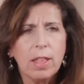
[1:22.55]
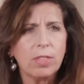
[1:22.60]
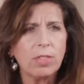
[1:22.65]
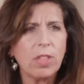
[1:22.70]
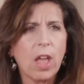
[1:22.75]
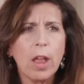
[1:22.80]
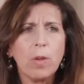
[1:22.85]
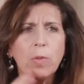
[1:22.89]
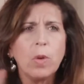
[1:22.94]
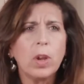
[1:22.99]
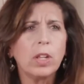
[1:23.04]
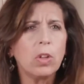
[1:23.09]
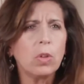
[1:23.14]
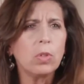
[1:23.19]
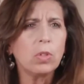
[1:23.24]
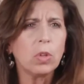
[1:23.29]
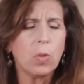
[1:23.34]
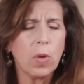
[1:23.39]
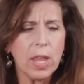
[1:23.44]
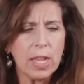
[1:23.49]
Thyroid
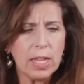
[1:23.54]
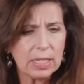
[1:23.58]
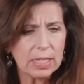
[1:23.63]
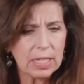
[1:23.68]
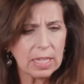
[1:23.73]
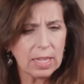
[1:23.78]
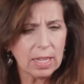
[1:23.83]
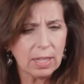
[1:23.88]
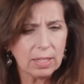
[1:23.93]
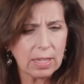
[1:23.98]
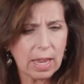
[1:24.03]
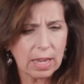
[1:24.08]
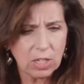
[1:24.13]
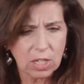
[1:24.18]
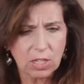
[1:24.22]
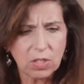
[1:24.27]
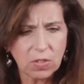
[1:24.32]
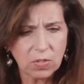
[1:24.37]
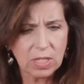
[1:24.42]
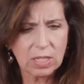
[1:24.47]
goes crazy,
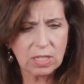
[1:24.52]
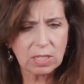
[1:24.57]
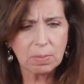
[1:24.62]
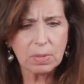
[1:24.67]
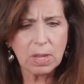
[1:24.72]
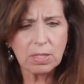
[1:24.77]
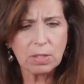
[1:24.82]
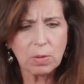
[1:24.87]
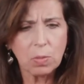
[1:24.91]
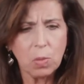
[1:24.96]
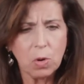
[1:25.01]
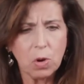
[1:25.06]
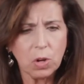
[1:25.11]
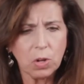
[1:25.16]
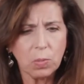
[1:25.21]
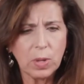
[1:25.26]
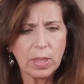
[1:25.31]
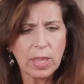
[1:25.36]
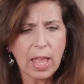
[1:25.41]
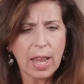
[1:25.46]
digestive system doesn't
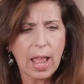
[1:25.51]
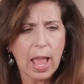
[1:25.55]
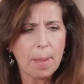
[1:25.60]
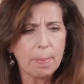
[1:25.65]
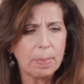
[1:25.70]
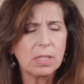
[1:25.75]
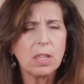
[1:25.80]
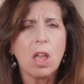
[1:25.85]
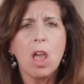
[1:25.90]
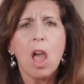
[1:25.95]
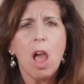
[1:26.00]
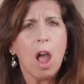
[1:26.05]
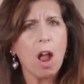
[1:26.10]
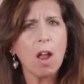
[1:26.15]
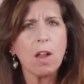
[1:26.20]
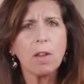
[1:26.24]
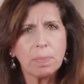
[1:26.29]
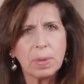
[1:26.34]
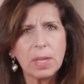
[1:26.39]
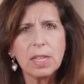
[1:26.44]
work when that happens.
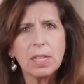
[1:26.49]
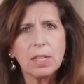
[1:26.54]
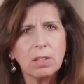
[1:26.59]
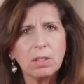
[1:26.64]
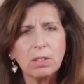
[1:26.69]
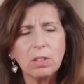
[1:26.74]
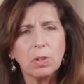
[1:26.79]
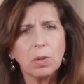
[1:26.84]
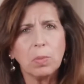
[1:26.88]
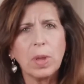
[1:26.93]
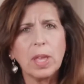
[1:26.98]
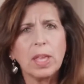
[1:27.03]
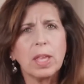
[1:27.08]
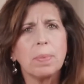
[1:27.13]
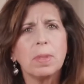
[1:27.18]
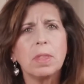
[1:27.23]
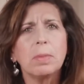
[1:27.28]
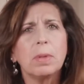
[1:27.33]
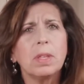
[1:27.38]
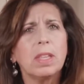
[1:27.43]
Heartbeat, you can wake
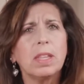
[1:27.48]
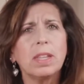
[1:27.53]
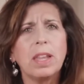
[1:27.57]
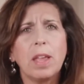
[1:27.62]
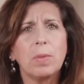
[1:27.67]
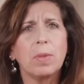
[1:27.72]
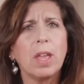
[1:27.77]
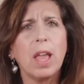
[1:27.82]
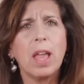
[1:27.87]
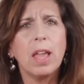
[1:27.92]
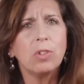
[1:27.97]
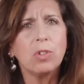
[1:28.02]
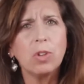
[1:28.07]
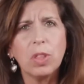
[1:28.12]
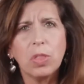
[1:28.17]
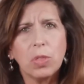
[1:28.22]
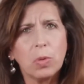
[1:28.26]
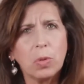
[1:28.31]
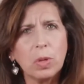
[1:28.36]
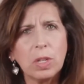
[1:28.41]
up in the middle of the night with
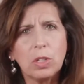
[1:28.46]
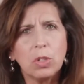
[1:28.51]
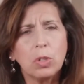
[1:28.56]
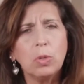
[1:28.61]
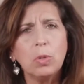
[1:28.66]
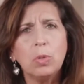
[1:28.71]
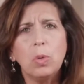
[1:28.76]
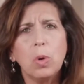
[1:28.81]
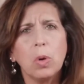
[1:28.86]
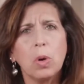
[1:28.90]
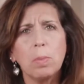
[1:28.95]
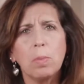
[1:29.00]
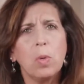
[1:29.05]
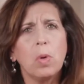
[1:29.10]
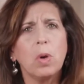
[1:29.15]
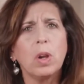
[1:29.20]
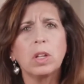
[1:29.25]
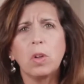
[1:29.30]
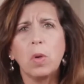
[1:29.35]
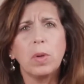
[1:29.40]
132 or
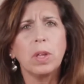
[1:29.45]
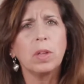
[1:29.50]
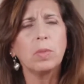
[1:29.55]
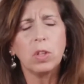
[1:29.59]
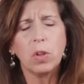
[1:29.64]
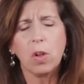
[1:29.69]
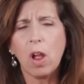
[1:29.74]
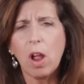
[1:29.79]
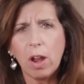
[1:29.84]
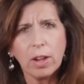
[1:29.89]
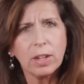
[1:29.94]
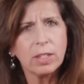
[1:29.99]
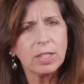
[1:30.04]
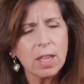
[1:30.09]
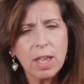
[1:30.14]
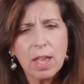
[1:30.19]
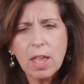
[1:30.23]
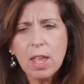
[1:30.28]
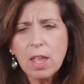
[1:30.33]
more going with your heart.